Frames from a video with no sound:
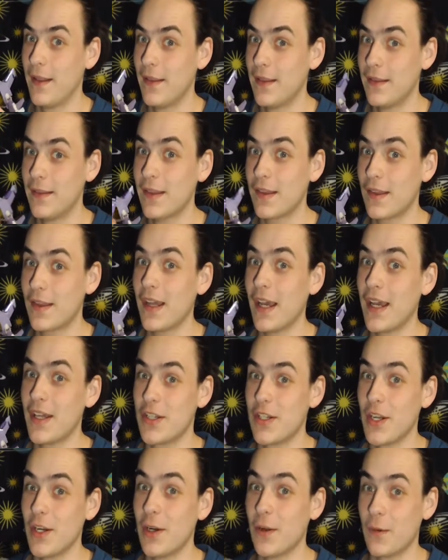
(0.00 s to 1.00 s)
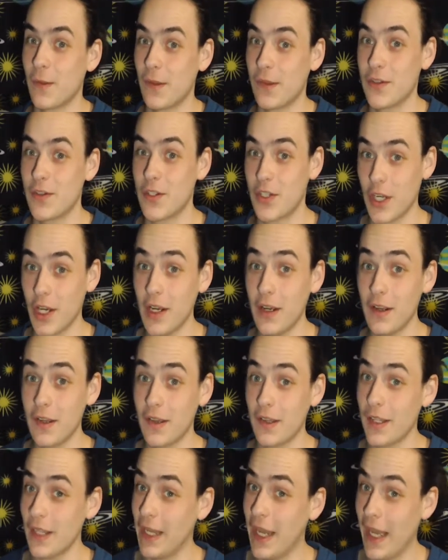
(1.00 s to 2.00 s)
this guy shows.
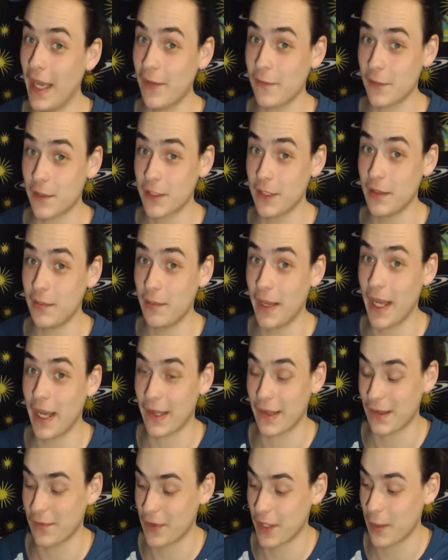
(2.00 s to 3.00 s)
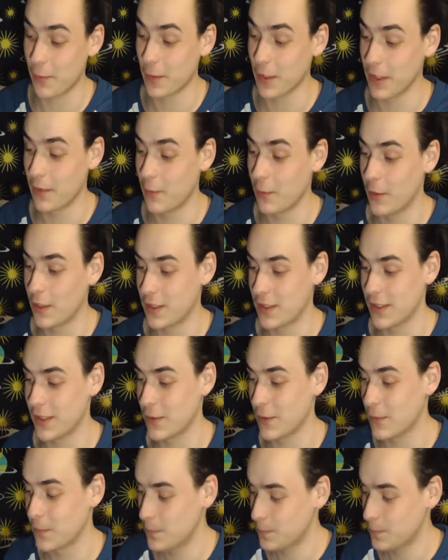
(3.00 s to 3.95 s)
Chugs can have clean backs if they really want to.